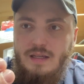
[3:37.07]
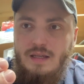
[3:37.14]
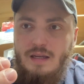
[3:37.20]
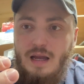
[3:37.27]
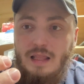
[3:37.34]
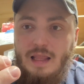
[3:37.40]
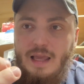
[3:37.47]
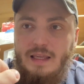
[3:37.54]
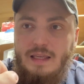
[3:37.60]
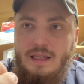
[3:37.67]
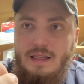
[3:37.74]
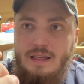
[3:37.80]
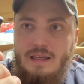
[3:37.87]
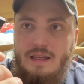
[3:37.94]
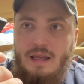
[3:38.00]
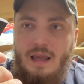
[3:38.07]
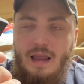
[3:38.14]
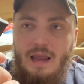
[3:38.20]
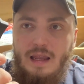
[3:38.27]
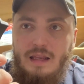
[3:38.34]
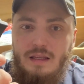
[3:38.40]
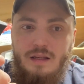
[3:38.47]
I like it,
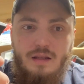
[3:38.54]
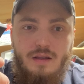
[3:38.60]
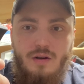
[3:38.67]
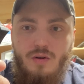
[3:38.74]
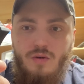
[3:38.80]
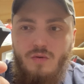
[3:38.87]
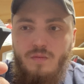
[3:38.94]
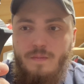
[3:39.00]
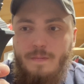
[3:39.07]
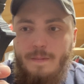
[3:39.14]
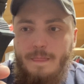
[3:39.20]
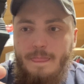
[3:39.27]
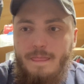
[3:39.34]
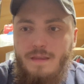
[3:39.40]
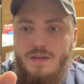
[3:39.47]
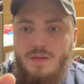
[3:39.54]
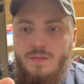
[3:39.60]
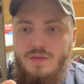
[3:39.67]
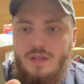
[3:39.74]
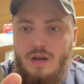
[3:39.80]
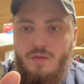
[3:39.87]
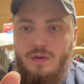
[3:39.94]
and
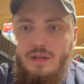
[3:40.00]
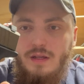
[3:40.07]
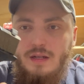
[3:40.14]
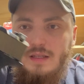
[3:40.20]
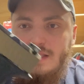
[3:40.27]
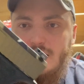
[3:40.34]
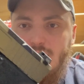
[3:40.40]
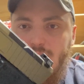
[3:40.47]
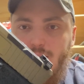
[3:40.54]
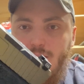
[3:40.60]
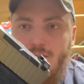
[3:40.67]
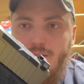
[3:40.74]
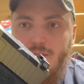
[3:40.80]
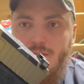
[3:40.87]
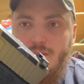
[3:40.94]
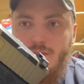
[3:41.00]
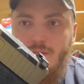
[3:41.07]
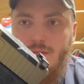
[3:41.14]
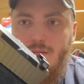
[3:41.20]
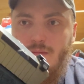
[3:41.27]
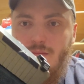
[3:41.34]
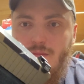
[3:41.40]
someone's not really gonna see
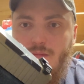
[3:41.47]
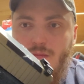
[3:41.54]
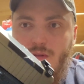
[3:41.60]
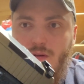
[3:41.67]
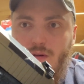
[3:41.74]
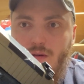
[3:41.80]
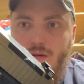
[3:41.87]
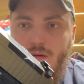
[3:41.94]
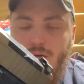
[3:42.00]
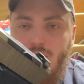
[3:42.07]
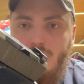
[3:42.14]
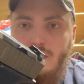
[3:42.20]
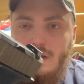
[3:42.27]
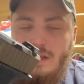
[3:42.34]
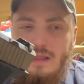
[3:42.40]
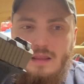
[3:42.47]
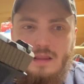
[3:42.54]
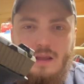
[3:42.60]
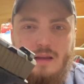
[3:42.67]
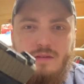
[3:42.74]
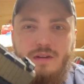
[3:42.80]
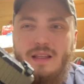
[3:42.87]

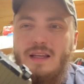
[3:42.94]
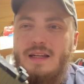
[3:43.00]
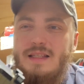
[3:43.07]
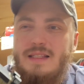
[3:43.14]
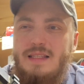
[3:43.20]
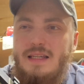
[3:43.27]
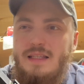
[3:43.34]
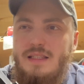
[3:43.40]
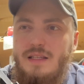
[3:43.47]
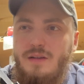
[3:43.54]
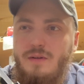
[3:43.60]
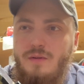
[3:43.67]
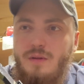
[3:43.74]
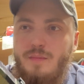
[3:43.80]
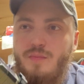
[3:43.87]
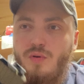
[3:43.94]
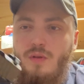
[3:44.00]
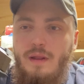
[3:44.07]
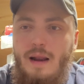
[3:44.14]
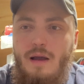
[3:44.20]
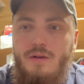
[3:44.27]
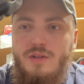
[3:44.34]
it till you pull
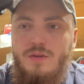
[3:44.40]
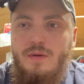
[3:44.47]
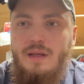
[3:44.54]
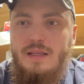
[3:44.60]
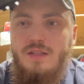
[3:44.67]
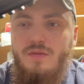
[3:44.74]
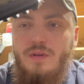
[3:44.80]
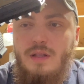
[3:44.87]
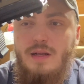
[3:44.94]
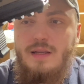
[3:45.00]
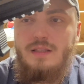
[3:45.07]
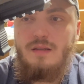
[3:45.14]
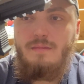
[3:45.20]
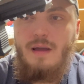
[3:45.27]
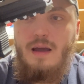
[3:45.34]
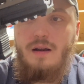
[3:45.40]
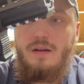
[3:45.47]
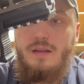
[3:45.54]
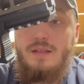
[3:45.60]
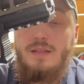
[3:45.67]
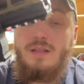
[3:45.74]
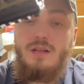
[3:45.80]
it out. So I guess it really doesn't matter
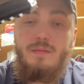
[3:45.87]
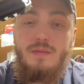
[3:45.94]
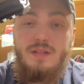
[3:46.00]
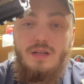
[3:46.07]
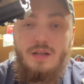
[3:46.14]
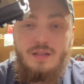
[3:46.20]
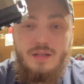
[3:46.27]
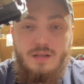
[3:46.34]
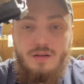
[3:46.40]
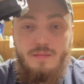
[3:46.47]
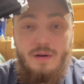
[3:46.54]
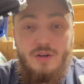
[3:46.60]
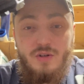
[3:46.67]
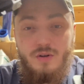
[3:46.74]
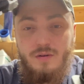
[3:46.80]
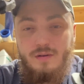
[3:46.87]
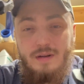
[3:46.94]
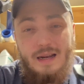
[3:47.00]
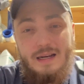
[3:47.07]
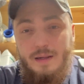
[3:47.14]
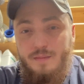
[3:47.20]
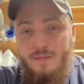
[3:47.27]
because it's gonna be tucked under my shirt
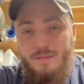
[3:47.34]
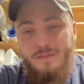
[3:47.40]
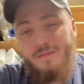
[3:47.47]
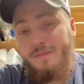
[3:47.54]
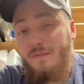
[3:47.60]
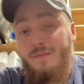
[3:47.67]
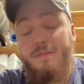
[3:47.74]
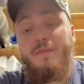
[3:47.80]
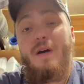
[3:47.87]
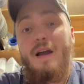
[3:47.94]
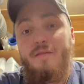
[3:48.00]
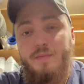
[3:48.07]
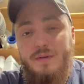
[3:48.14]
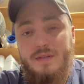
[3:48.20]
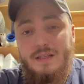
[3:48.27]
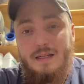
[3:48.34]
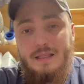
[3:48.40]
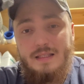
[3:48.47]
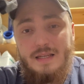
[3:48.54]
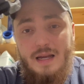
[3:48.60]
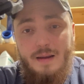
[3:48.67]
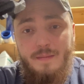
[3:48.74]
95% of the
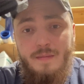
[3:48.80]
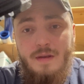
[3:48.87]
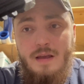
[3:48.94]
time.